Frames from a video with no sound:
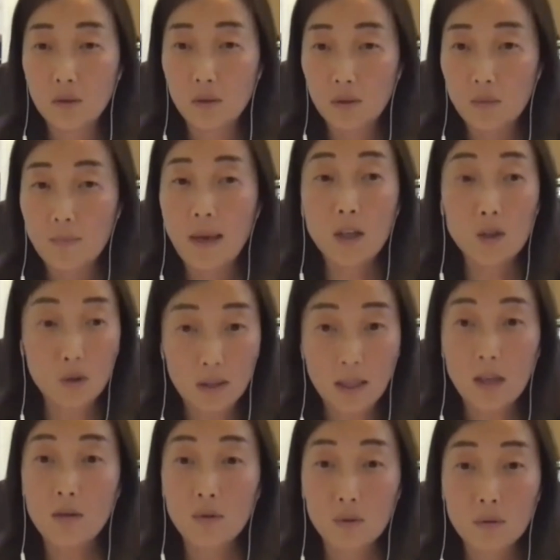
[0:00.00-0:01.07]
make sure
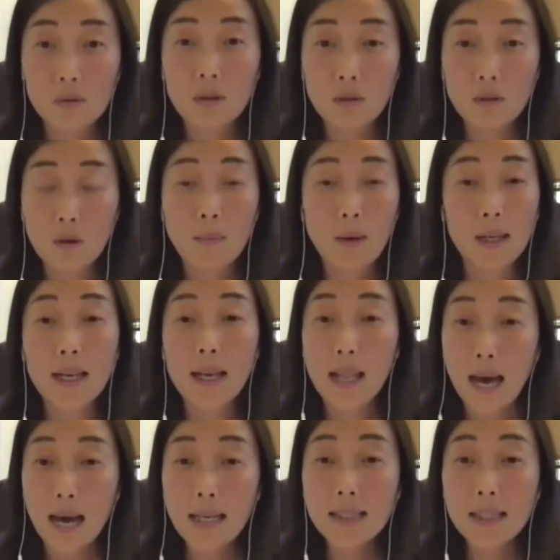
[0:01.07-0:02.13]
that your money
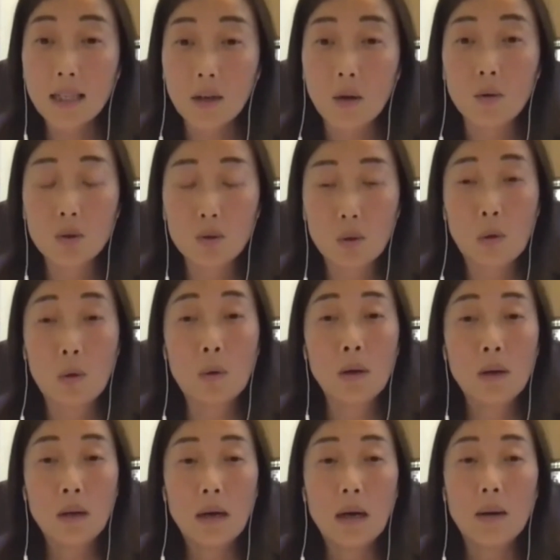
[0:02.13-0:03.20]
lasts, and also
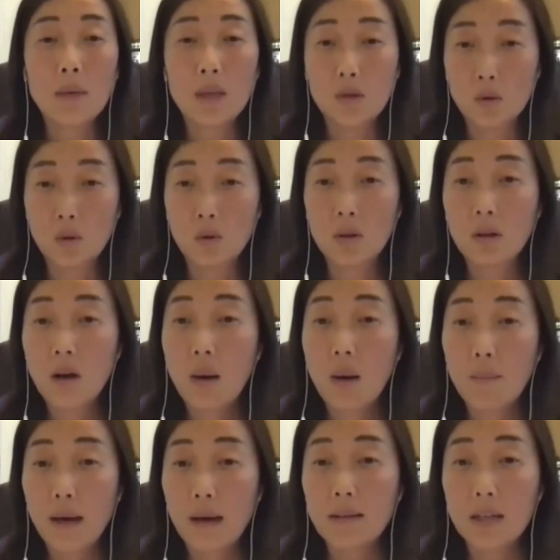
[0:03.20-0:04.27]
enjoy the
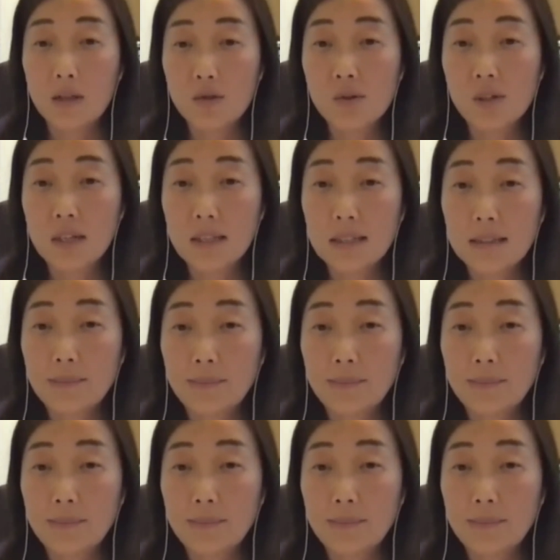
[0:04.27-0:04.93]
compound interest.